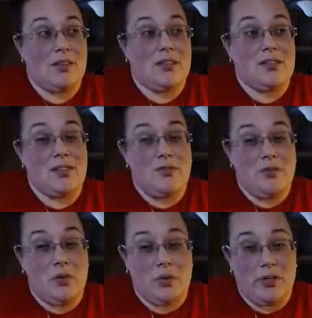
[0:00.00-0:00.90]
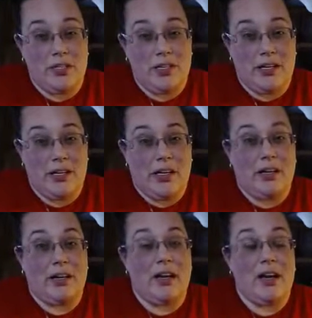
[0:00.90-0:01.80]
the
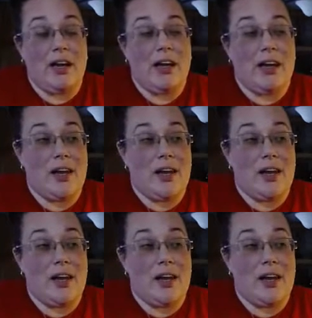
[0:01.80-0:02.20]
self-quarantining and